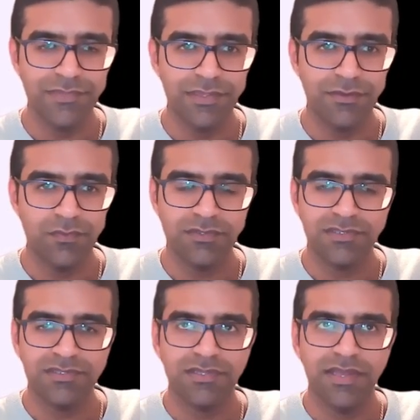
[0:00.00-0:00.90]

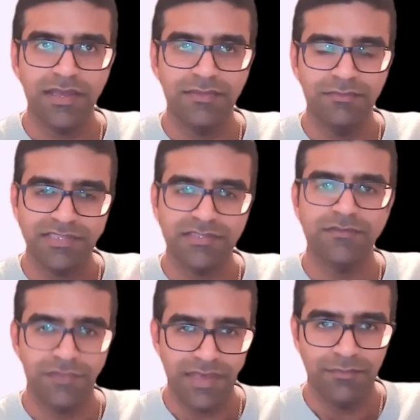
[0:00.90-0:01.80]
what's best
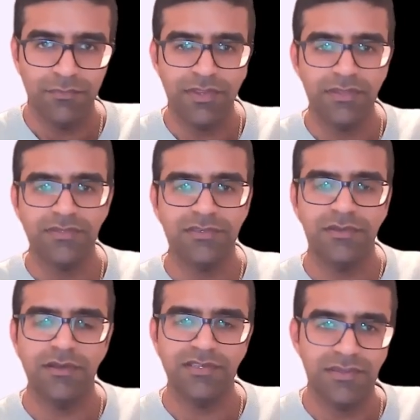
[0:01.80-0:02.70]
for them, right? So
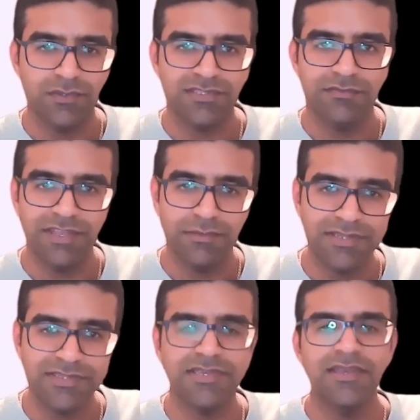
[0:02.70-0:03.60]
it'll ask them what's their
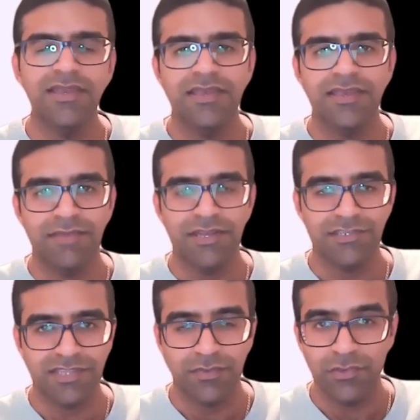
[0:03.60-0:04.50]
availability. It
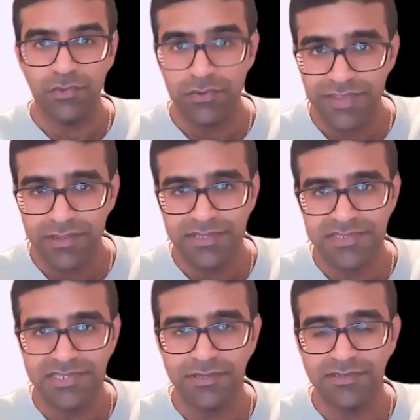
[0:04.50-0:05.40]
matches that with your
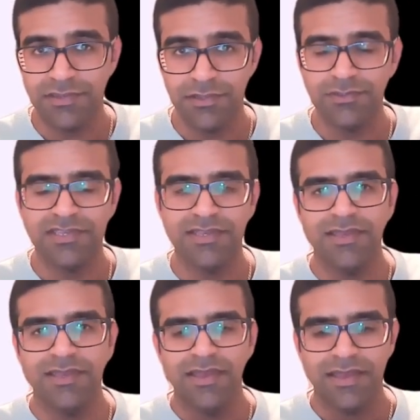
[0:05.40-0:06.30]
availability because it knows it,
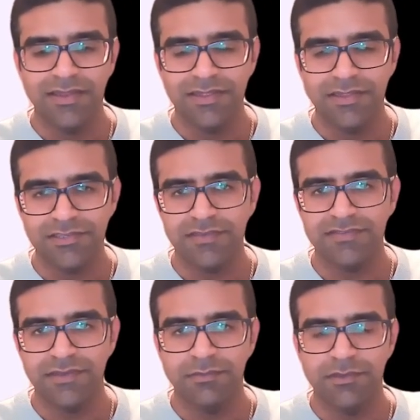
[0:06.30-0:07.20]
and it just gives
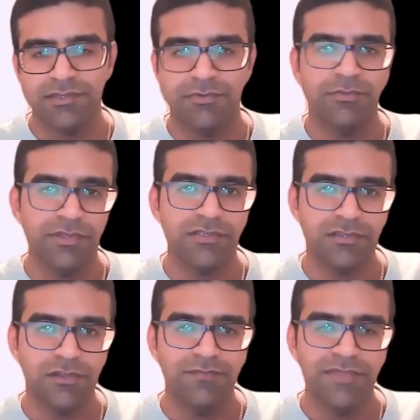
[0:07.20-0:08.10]
them the most appropriate
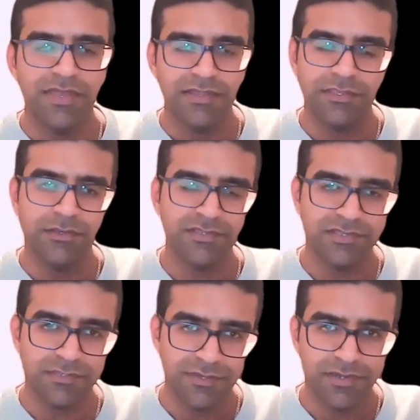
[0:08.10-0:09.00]
slot. And in the user's
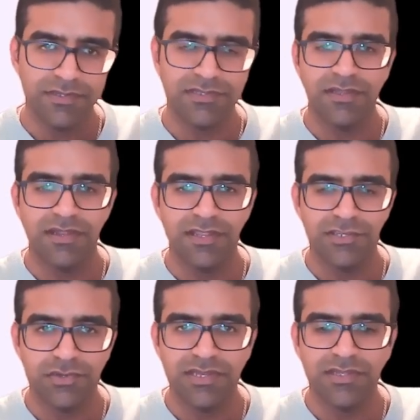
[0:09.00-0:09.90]
experience, they are
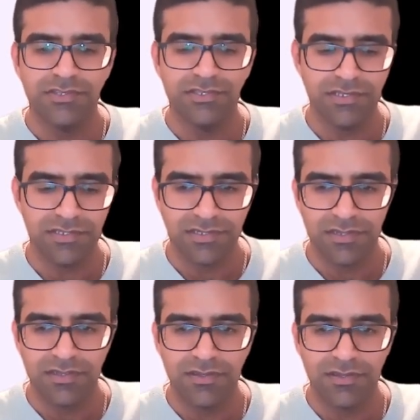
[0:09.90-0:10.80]
literally just
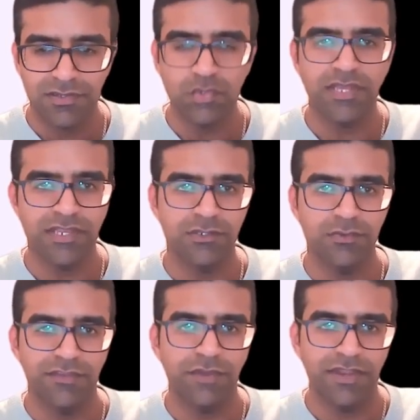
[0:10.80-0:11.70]
talking to
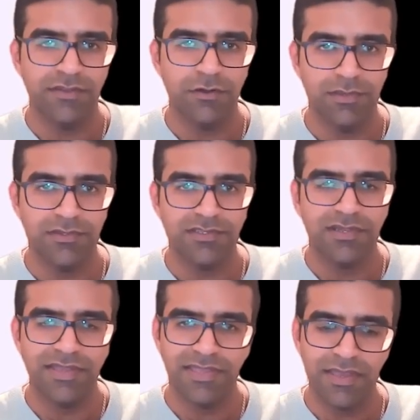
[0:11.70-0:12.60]
a friend almost.
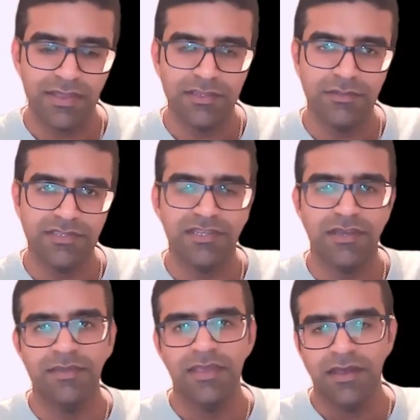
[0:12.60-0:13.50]
Like, yeah, can you do this
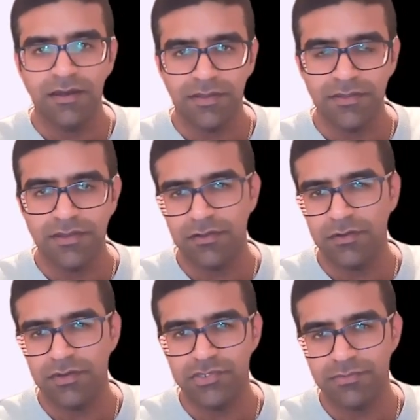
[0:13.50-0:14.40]
time? I've
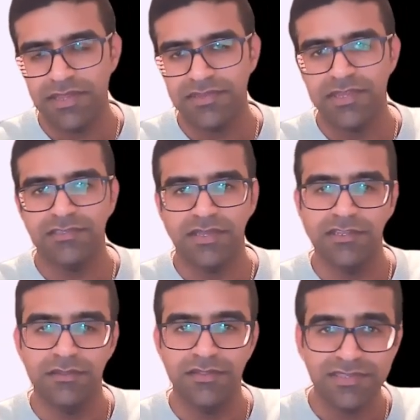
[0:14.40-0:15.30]
got a job that day, so can
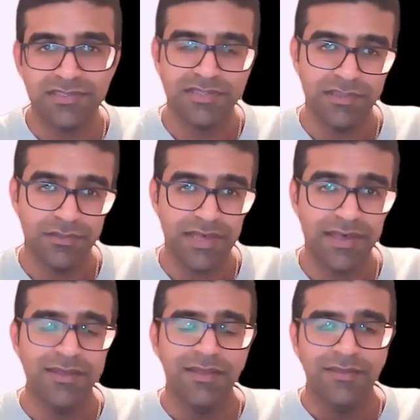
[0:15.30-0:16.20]
you do this? Can you do
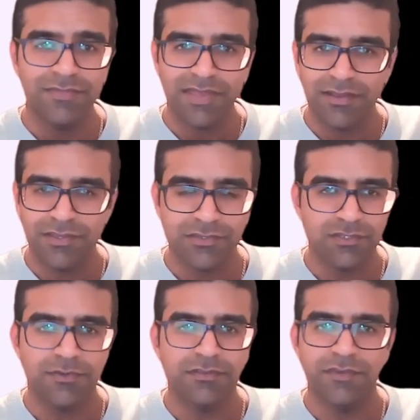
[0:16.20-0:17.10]
that? AI just
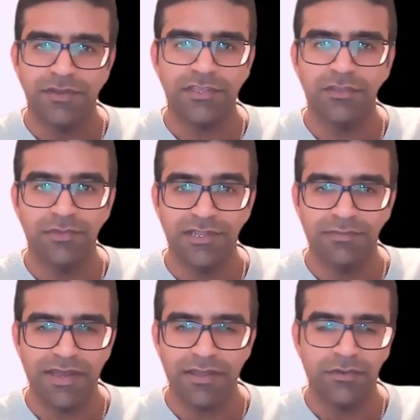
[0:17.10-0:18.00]
responds very humanly
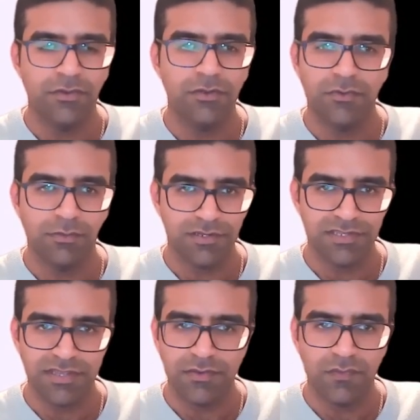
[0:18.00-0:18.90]
back, not
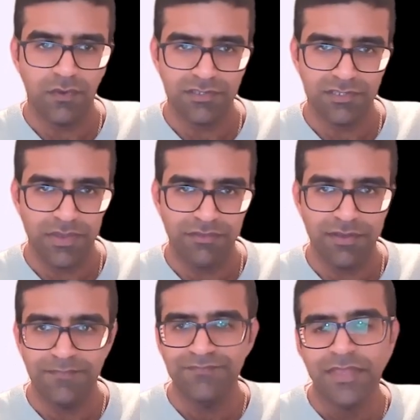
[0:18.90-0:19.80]
robotic
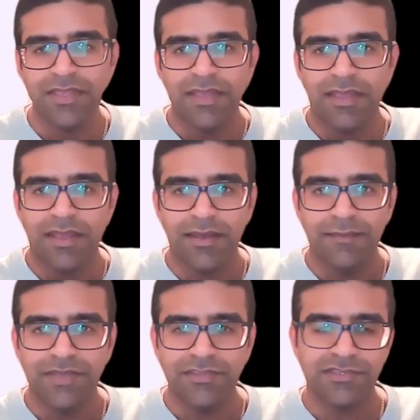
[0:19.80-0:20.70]
whatsoever.
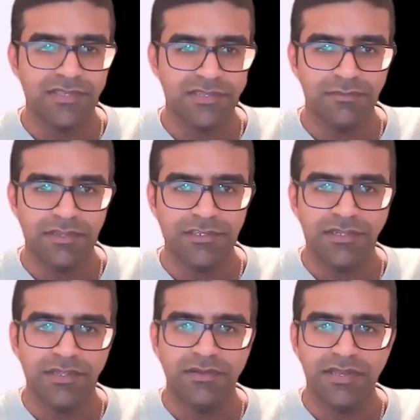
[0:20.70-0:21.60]
And just because I didn't mention
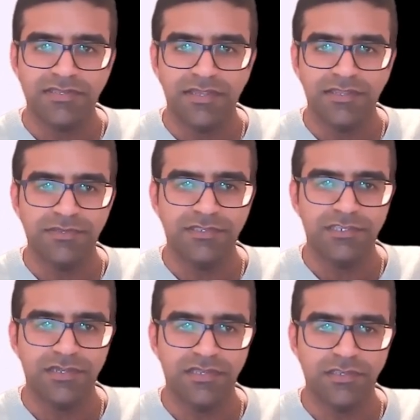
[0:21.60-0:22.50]
it, like I said, it's
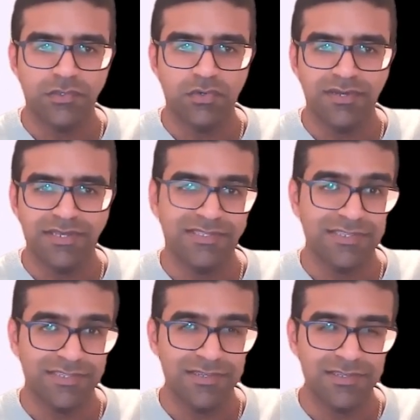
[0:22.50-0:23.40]
positioned as your
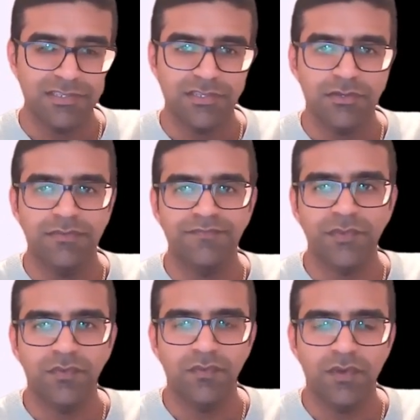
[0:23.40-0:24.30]
assistant. So
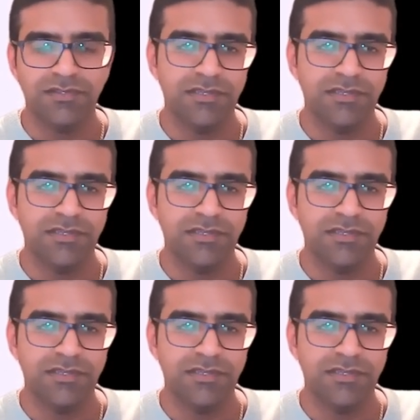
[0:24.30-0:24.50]
whilst the